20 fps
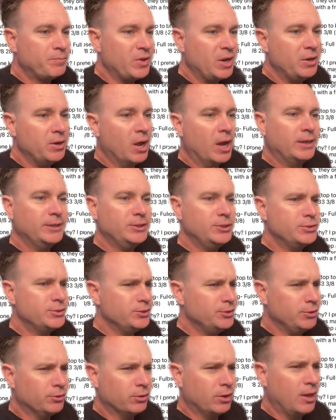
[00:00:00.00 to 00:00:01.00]
Not
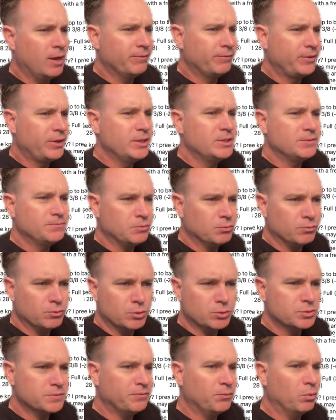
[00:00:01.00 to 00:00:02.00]
using your offcuts for
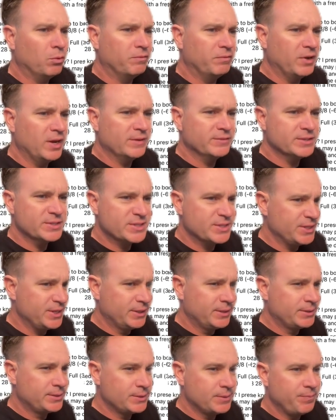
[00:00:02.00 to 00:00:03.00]
rows 4, 5, and
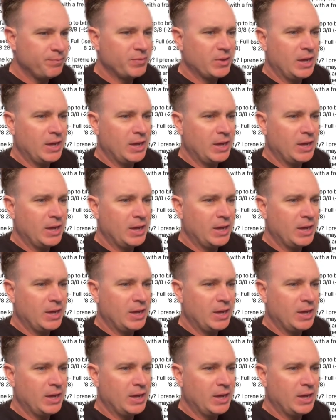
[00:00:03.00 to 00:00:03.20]
6?